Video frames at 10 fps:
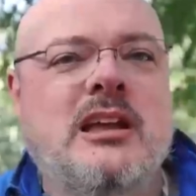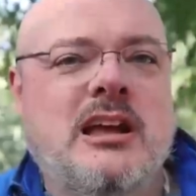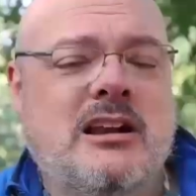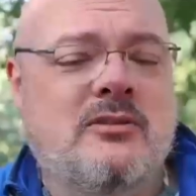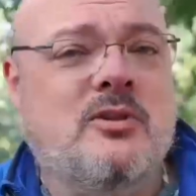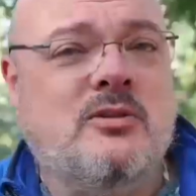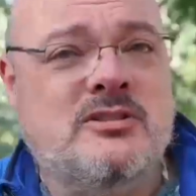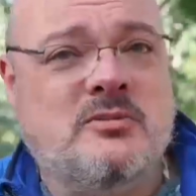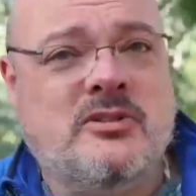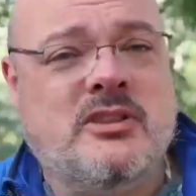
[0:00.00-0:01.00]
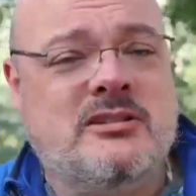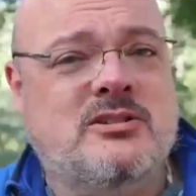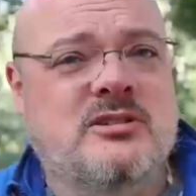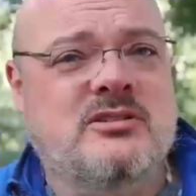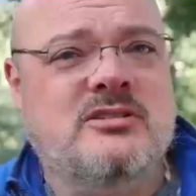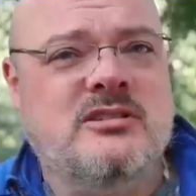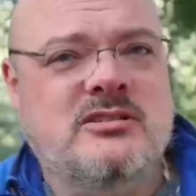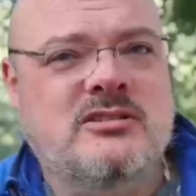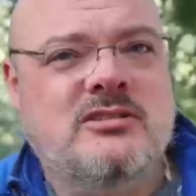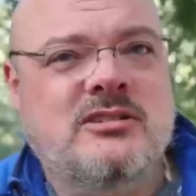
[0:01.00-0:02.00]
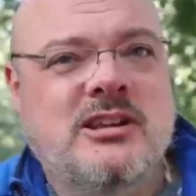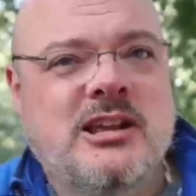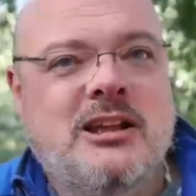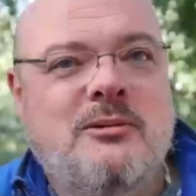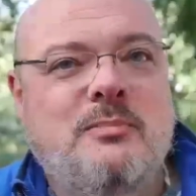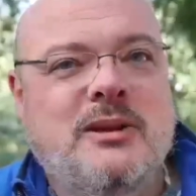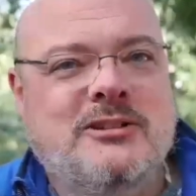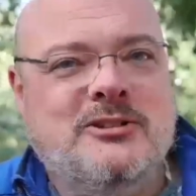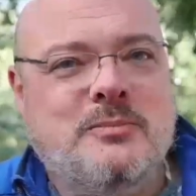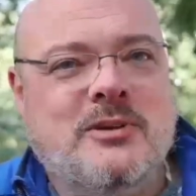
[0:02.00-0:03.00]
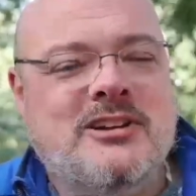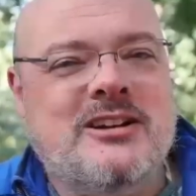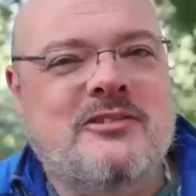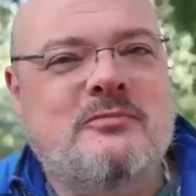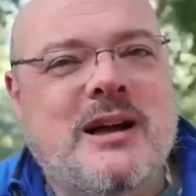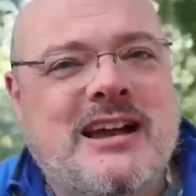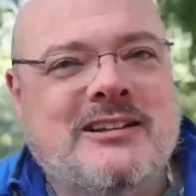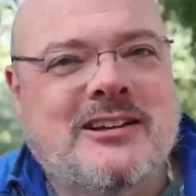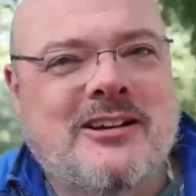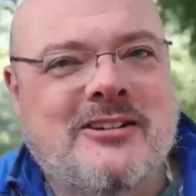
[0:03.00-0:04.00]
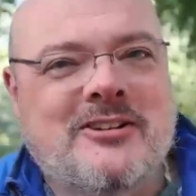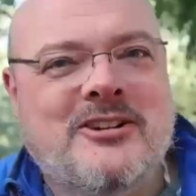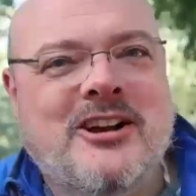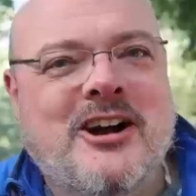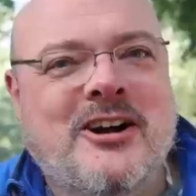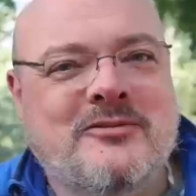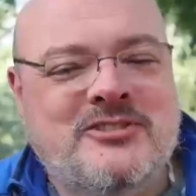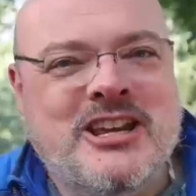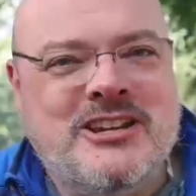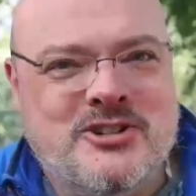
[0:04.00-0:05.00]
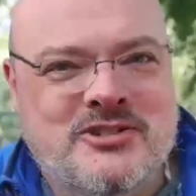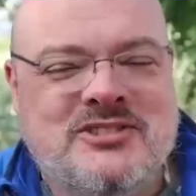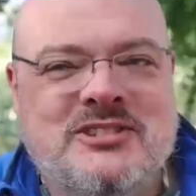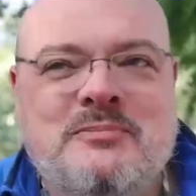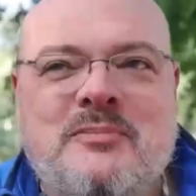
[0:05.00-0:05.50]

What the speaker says: And of course, what that does is build up a kind of backlog of changes,